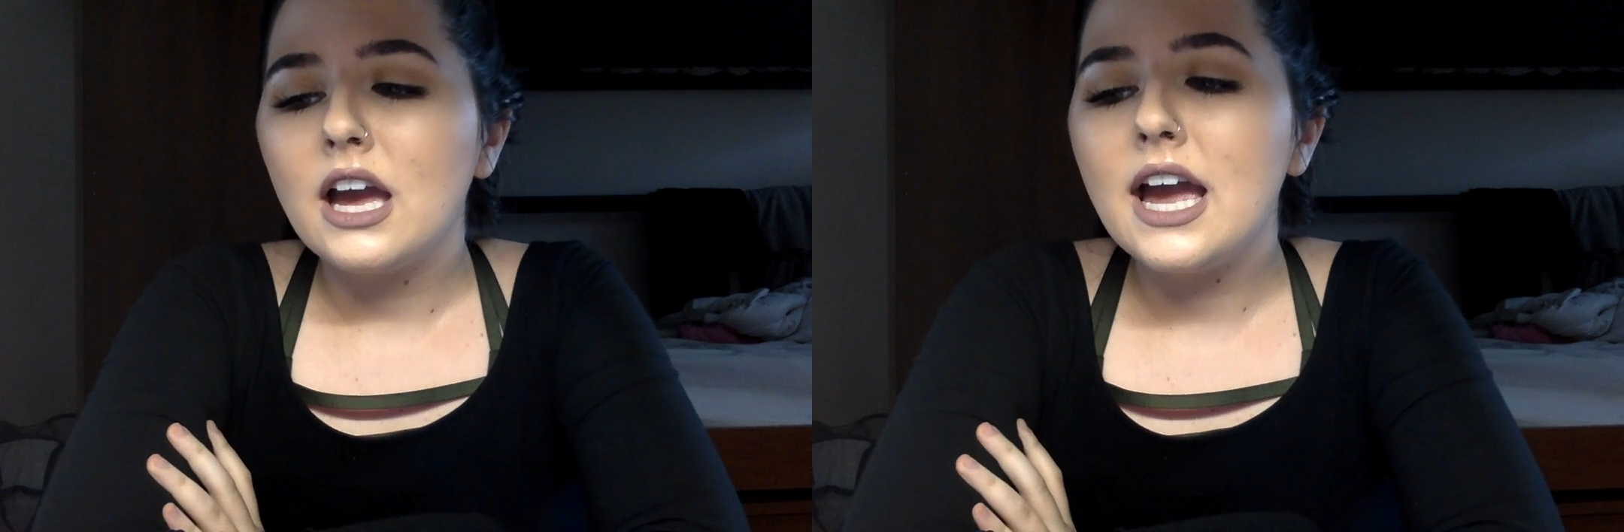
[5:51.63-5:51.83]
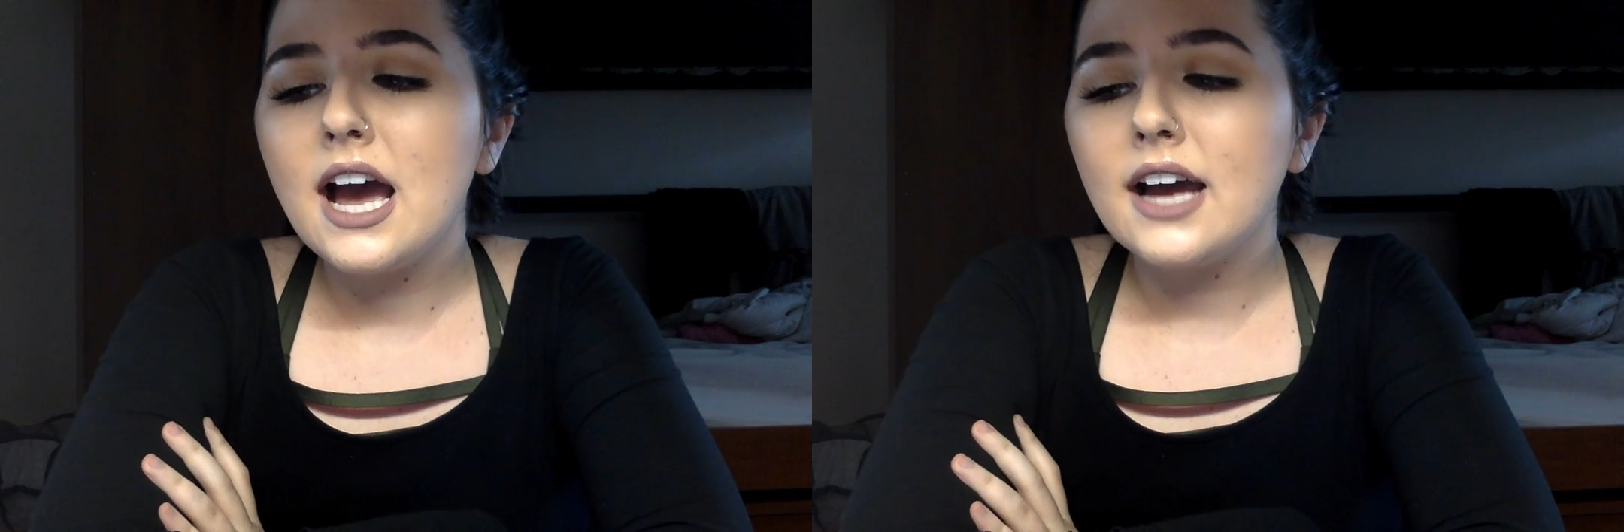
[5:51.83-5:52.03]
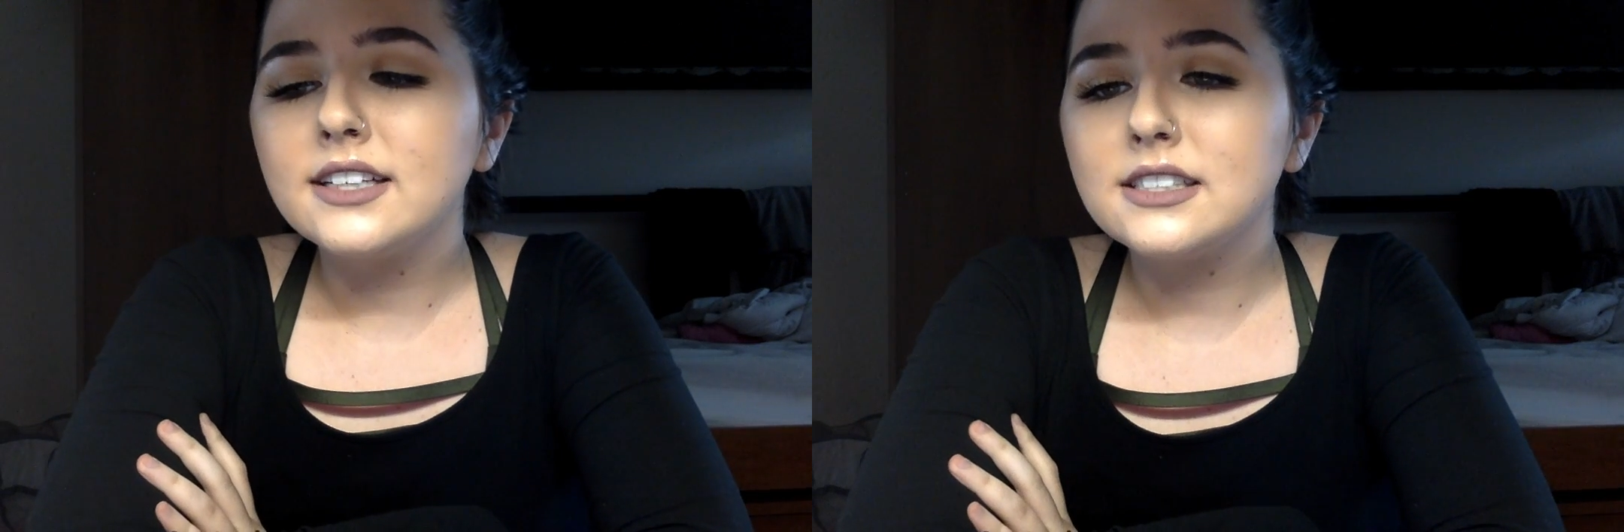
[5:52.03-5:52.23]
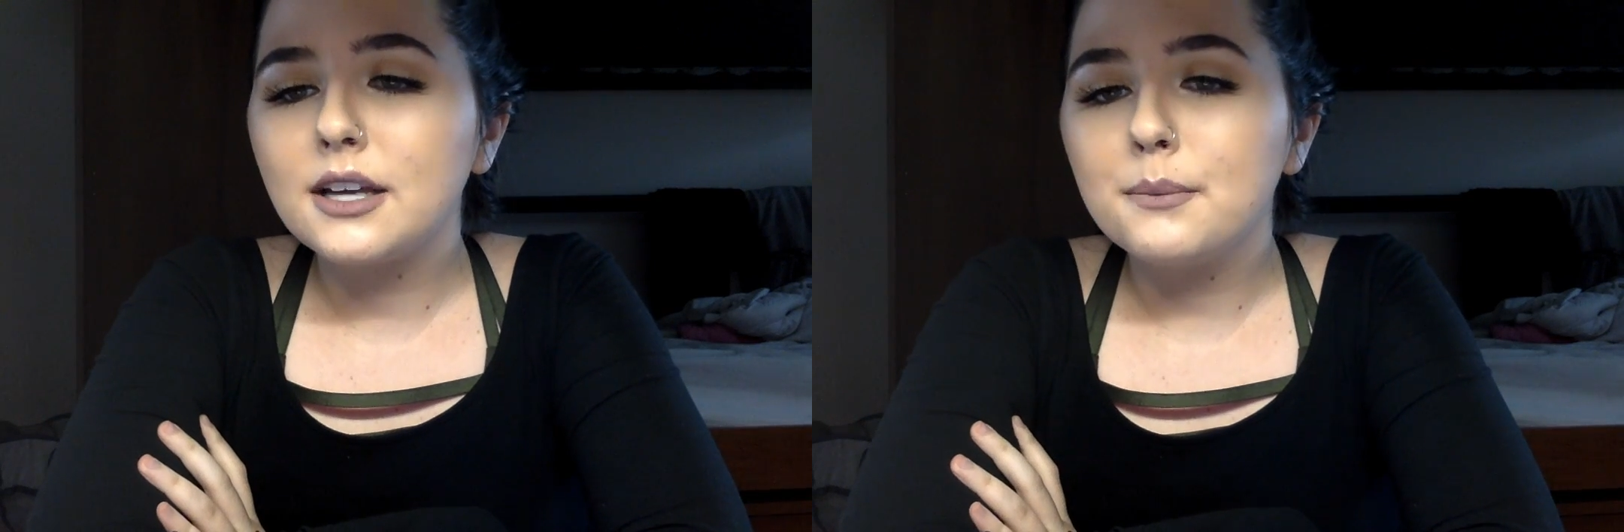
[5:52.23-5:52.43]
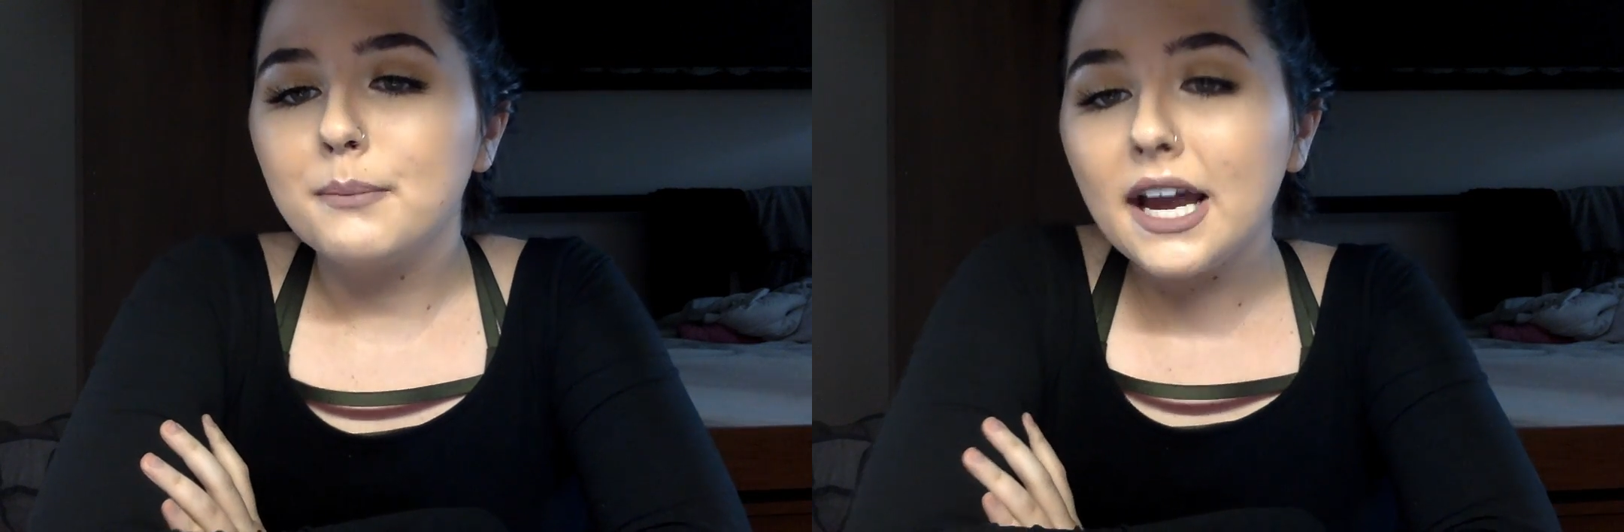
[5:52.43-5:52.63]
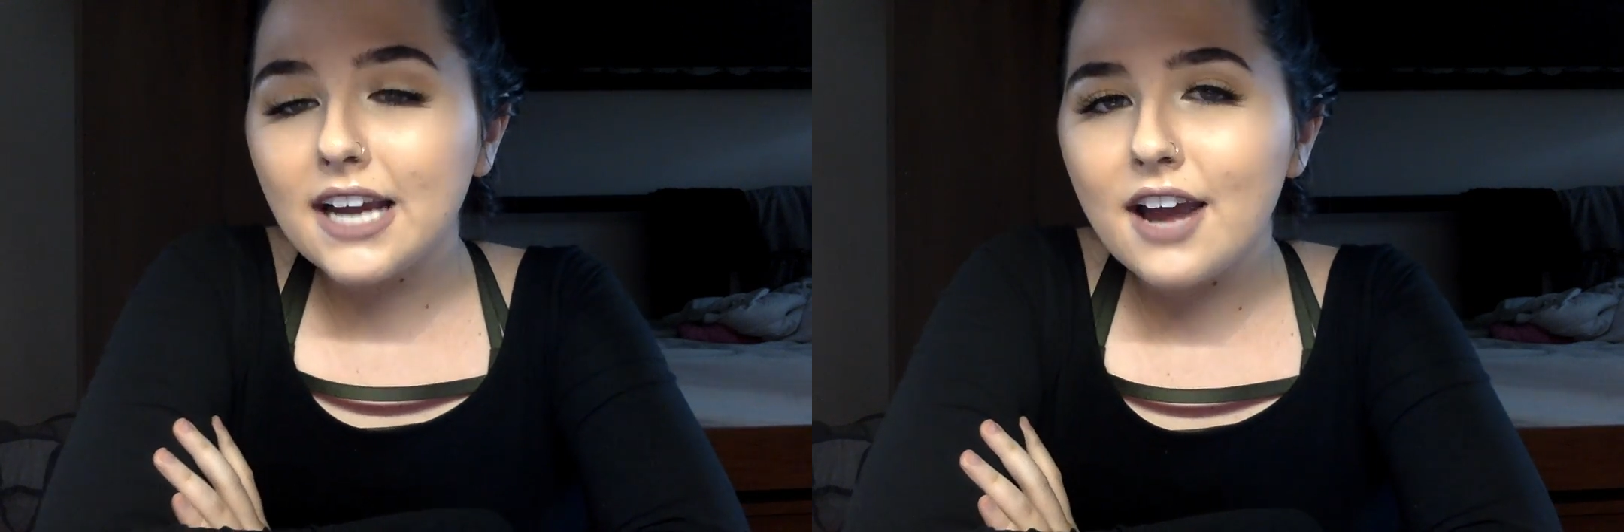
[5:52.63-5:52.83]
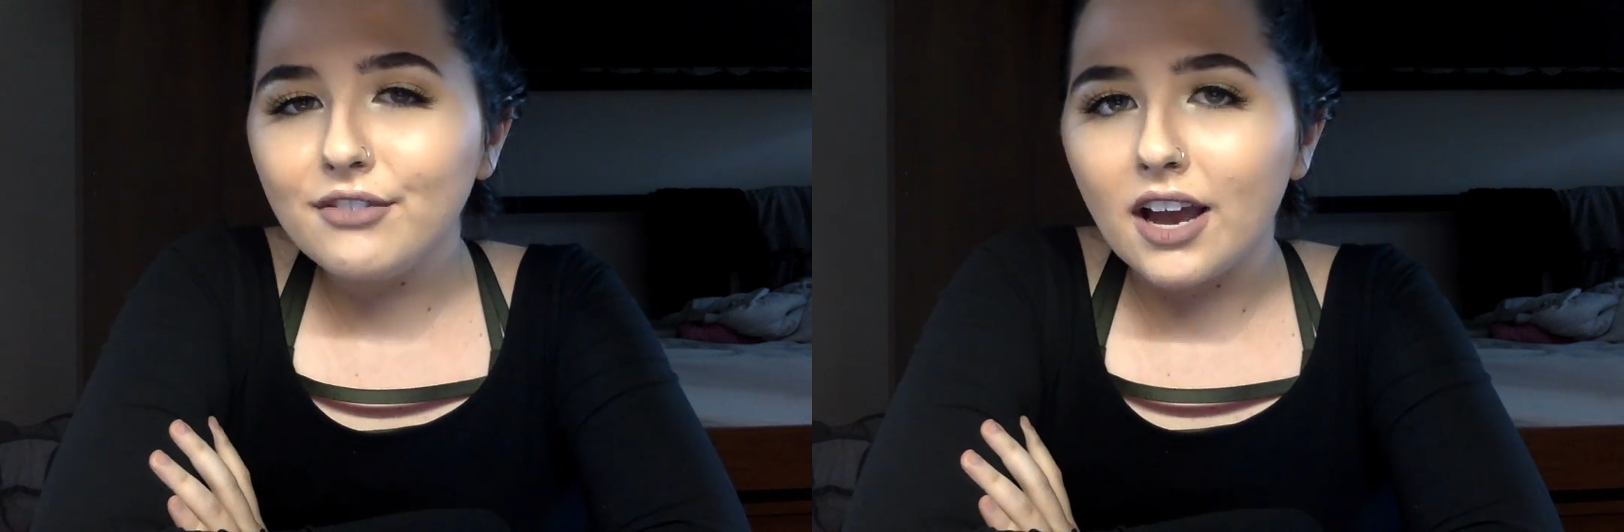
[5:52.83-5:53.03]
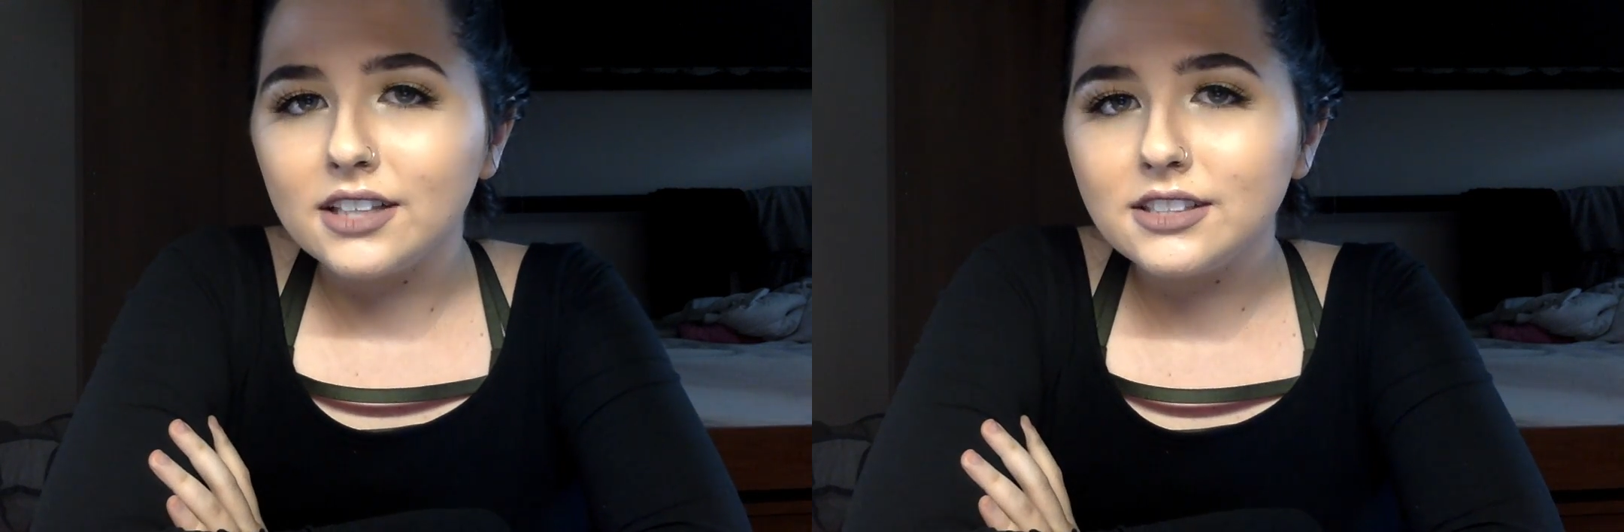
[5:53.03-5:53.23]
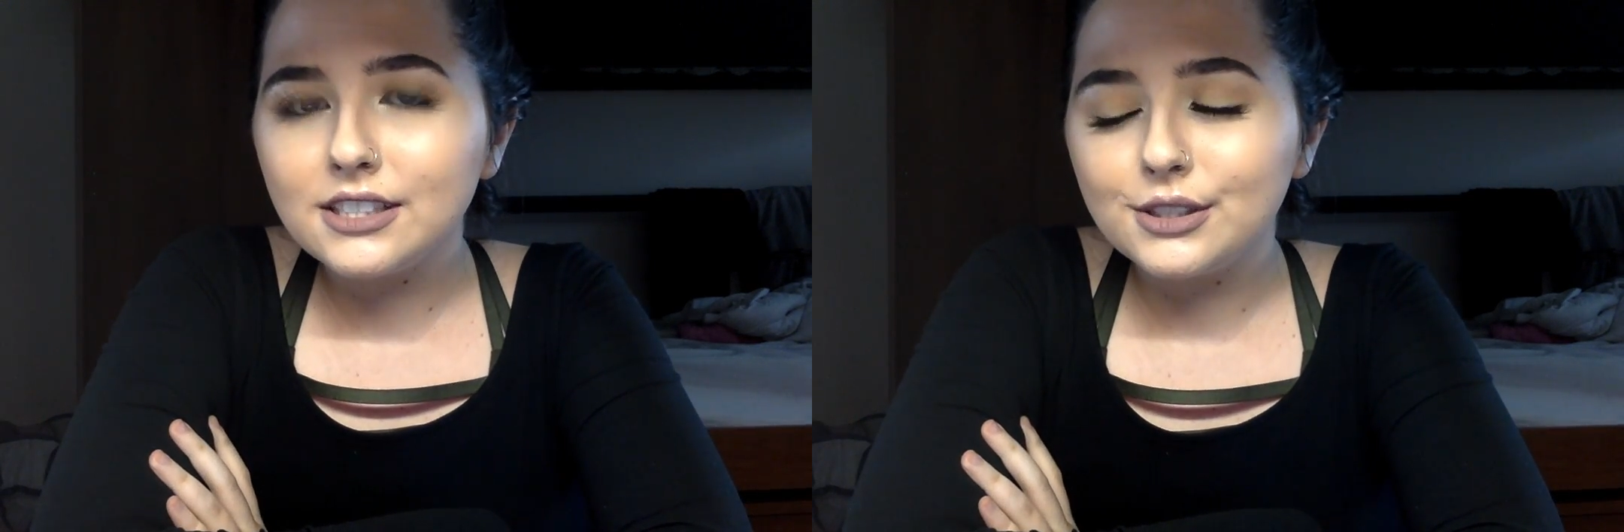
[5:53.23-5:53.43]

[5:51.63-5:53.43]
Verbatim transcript: And my guy friend,